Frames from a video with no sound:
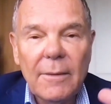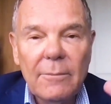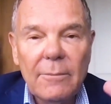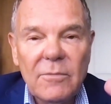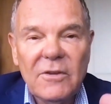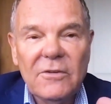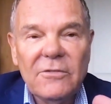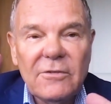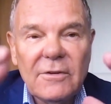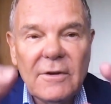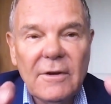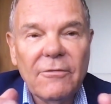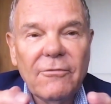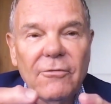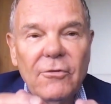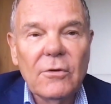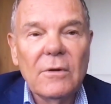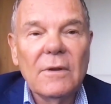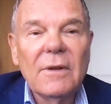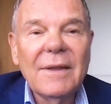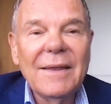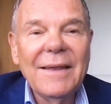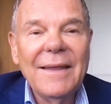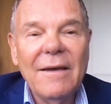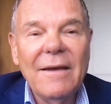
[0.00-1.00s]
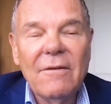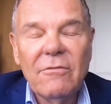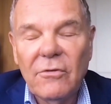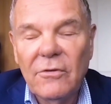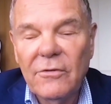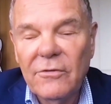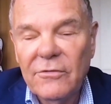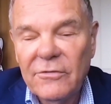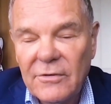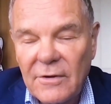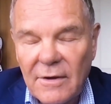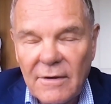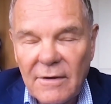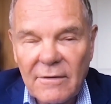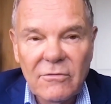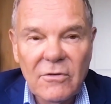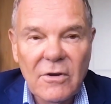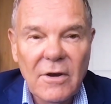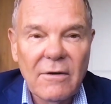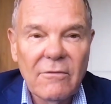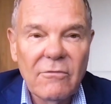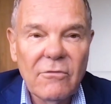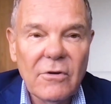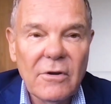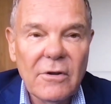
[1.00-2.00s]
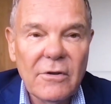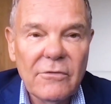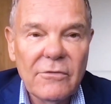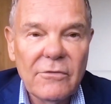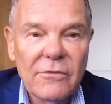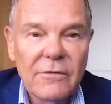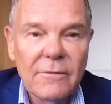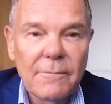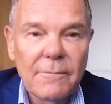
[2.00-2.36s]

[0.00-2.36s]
these different levels of governance.